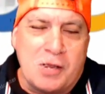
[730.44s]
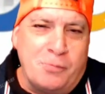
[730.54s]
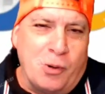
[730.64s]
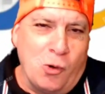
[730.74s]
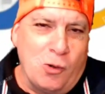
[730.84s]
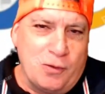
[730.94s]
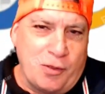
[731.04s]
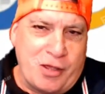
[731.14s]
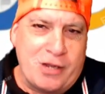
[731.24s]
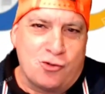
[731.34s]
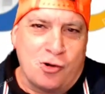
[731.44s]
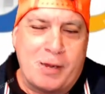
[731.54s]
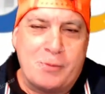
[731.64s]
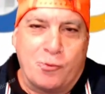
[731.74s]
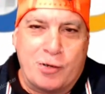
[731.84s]
The important thing to
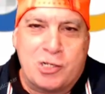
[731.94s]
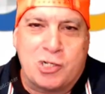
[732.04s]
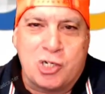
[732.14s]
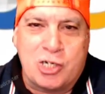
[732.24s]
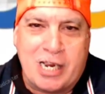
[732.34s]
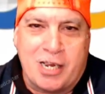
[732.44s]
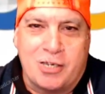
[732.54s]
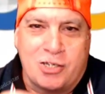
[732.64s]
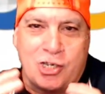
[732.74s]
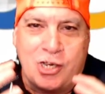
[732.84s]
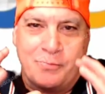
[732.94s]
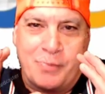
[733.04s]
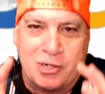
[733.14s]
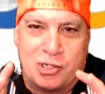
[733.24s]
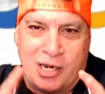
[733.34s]
remember is stick to your
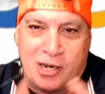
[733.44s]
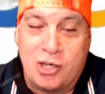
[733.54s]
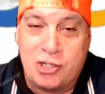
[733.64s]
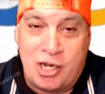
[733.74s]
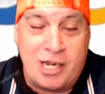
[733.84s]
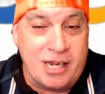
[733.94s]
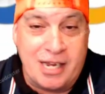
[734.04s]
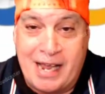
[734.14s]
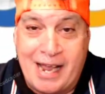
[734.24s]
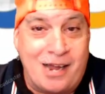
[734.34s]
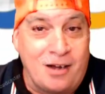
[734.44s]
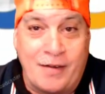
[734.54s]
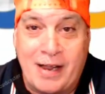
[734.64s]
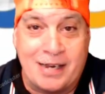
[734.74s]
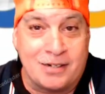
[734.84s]
budget, because it can get out
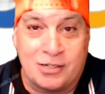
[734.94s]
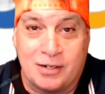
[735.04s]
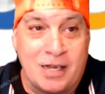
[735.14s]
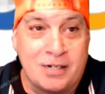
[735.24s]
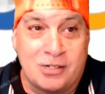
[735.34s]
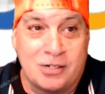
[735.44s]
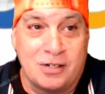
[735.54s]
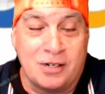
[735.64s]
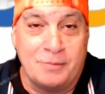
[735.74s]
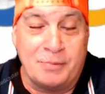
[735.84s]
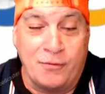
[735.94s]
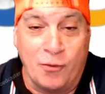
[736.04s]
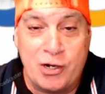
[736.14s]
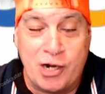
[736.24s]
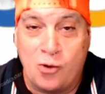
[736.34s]
of hand, and
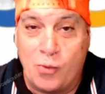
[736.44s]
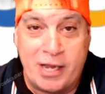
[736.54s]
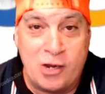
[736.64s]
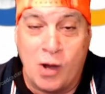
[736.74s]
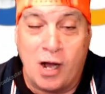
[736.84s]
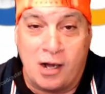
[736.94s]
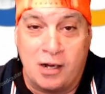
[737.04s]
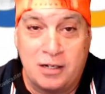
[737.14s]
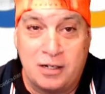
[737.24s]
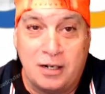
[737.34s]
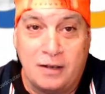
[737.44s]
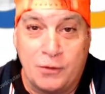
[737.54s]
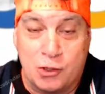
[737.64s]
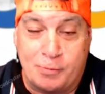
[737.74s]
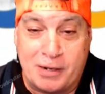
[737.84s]
before you know where you are,
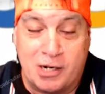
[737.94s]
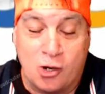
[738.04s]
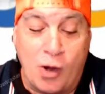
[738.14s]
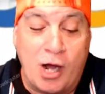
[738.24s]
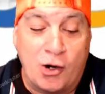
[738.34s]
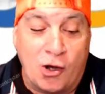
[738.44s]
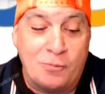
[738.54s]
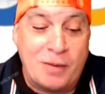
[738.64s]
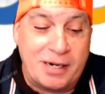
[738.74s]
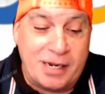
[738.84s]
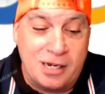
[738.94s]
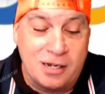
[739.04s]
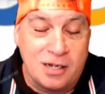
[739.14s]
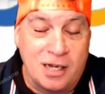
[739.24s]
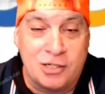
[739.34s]
you're spending quite a lot of
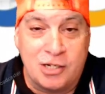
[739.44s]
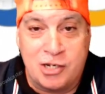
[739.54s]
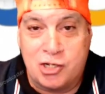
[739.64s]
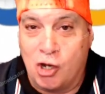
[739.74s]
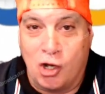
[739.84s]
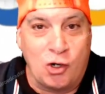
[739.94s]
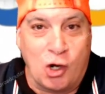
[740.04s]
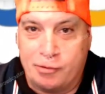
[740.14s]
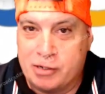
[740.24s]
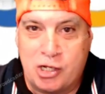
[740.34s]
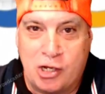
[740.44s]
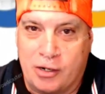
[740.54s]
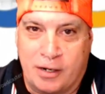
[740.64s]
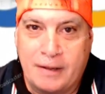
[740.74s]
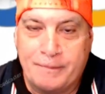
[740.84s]
money and it's not a lot of
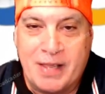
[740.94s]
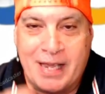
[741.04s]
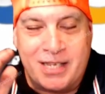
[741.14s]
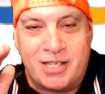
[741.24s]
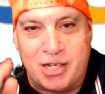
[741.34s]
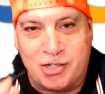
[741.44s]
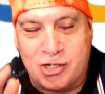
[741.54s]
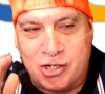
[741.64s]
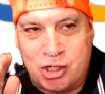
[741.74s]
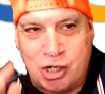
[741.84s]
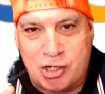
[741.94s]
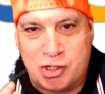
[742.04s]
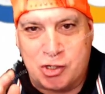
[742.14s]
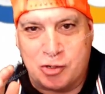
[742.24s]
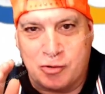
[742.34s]
return. It doesn't
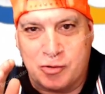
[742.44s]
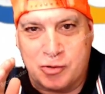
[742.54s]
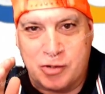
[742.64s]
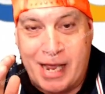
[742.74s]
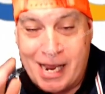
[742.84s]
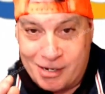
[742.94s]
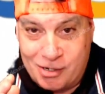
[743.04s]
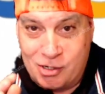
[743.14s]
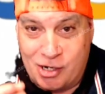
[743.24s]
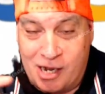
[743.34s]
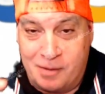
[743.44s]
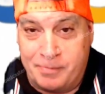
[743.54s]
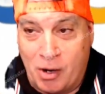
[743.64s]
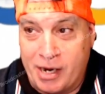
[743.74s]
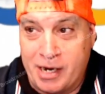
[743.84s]
just end
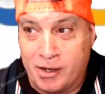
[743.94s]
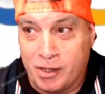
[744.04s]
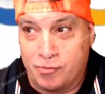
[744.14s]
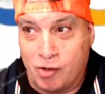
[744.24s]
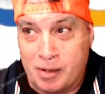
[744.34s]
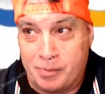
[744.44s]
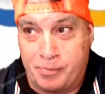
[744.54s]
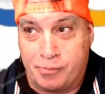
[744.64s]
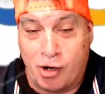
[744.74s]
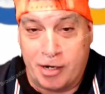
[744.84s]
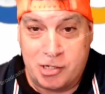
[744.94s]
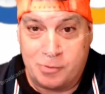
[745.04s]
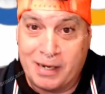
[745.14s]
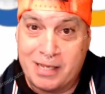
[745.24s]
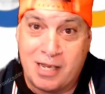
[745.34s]
at buying at the right
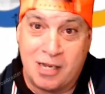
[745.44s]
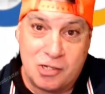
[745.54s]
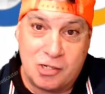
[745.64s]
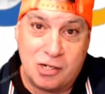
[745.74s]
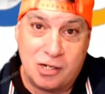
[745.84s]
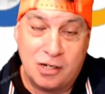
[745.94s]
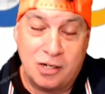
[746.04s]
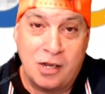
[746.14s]
price, but it does